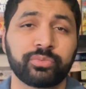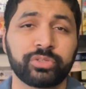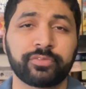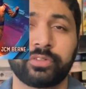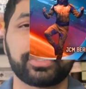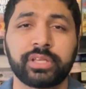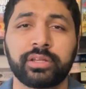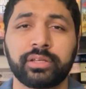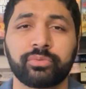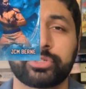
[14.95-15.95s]
Wistful
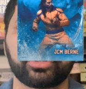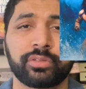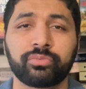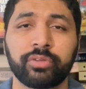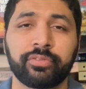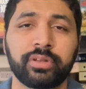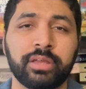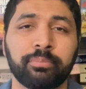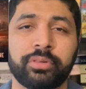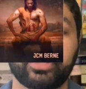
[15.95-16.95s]
Ascending, Return of the Griffin,
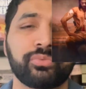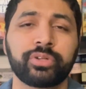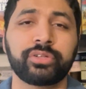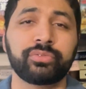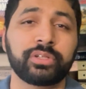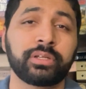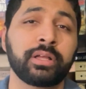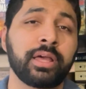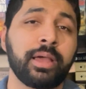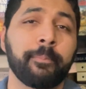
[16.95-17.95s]
and Blood Reunion
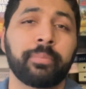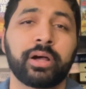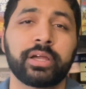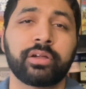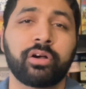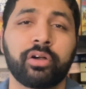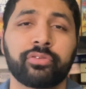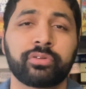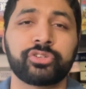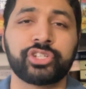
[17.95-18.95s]
by
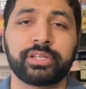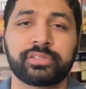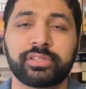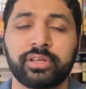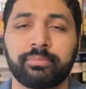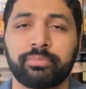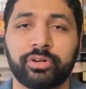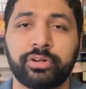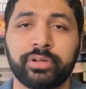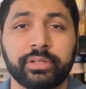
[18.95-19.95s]
author J.C.M. Byrne.